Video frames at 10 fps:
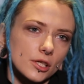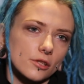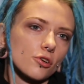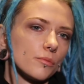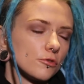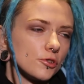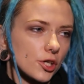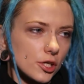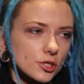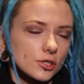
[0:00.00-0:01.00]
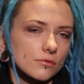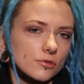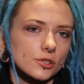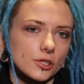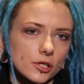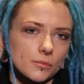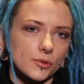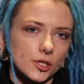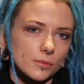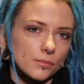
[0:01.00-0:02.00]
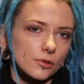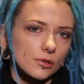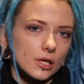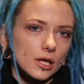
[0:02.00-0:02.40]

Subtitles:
and communication with young people.